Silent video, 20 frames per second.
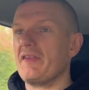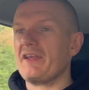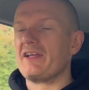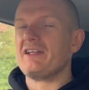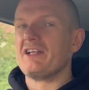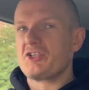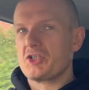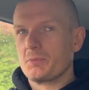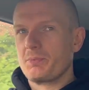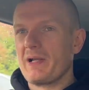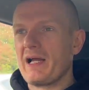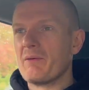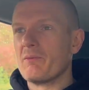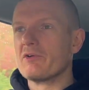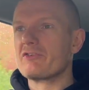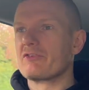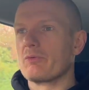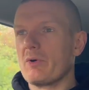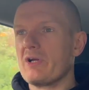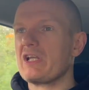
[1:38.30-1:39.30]
The initial plan
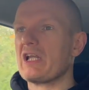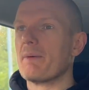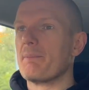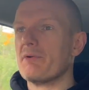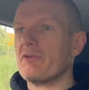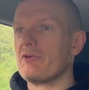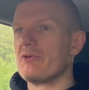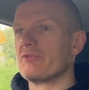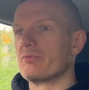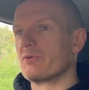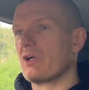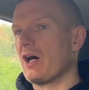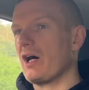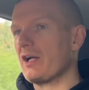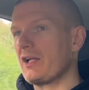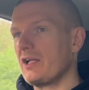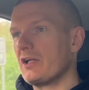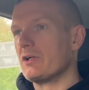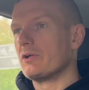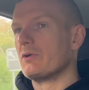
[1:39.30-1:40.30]
was to wake up and do some
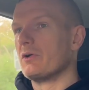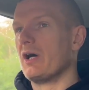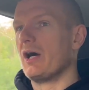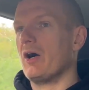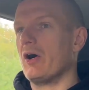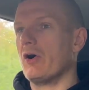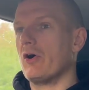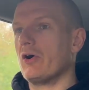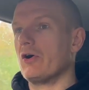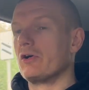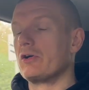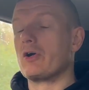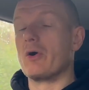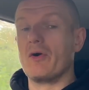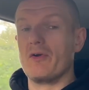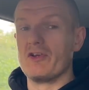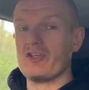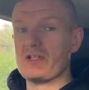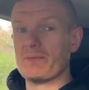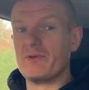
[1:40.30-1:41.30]
cardio or
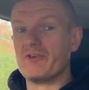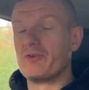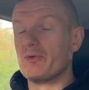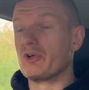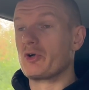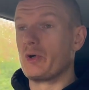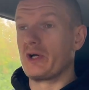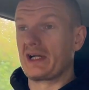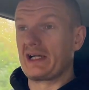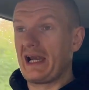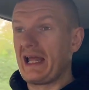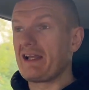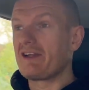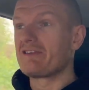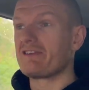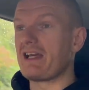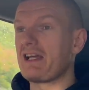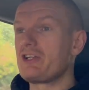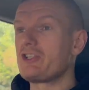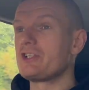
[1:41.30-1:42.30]
go to the gym and do a quick leg
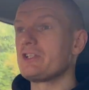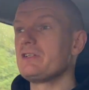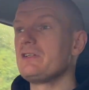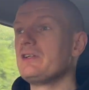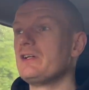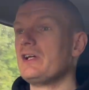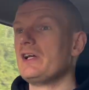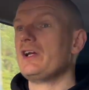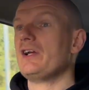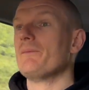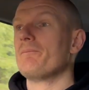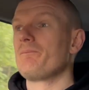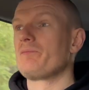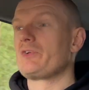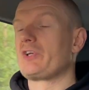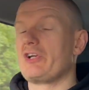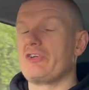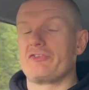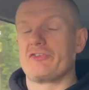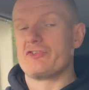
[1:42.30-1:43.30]
session
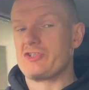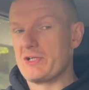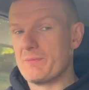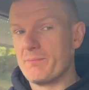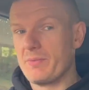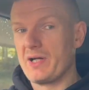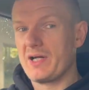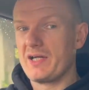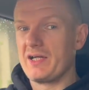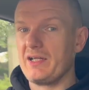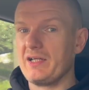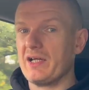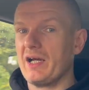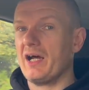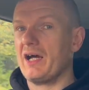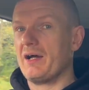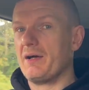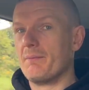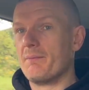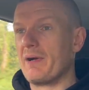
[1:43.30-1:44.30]
because the gym by
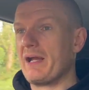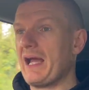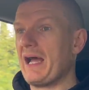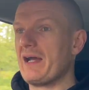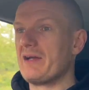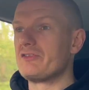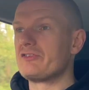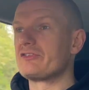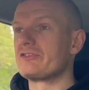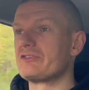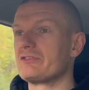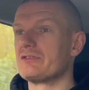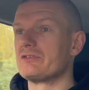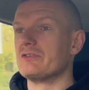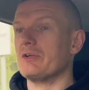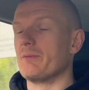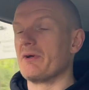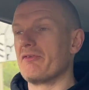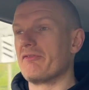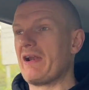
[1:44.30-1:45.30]
my house,
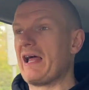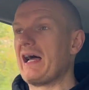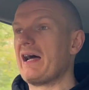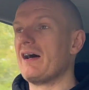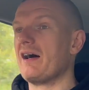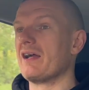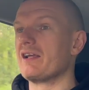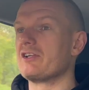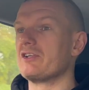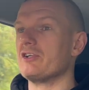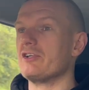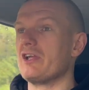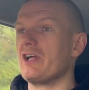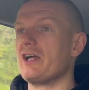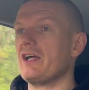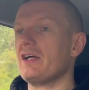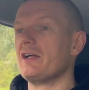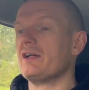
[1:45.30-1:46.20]
my flat, I could